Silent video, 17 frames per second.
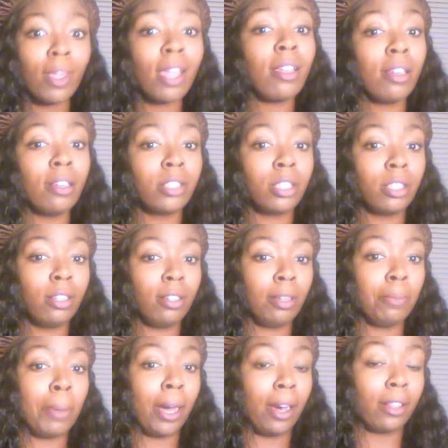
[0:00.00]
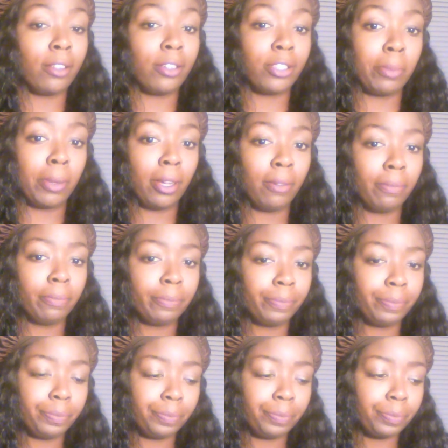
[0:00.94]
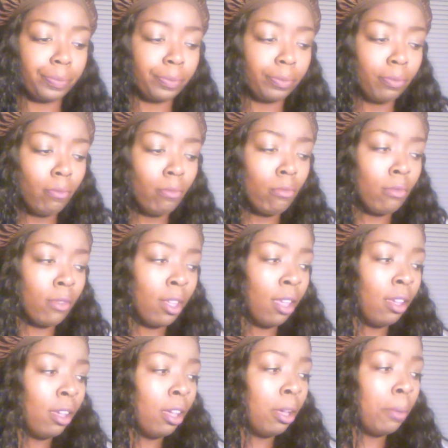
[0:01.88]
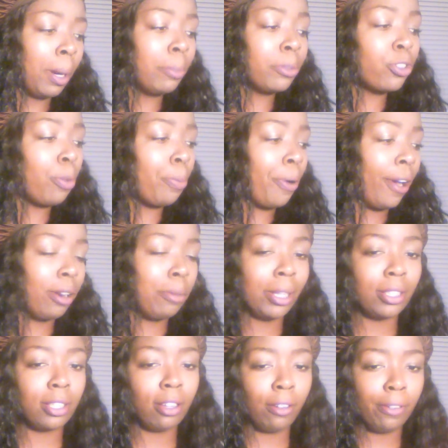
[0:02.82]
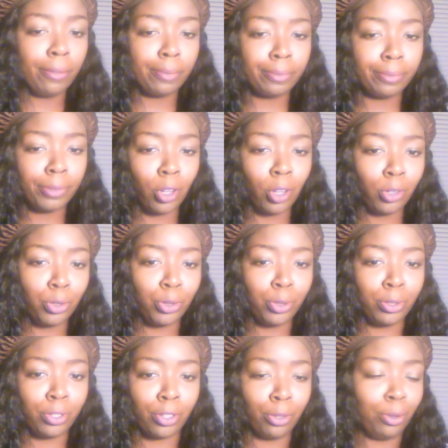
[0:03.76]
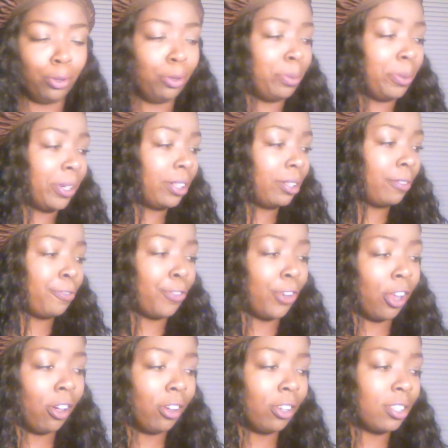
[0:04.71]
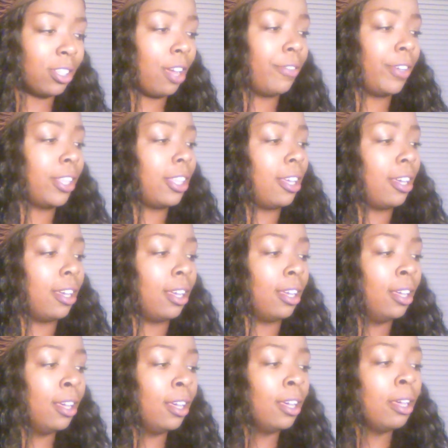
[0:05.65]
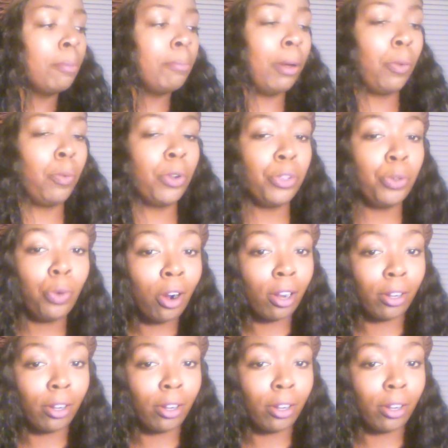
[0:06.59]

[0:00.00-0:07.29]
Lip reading: It bothers me. But I'm so proud of myself. All on YouTube with flaws and everything. But when you are a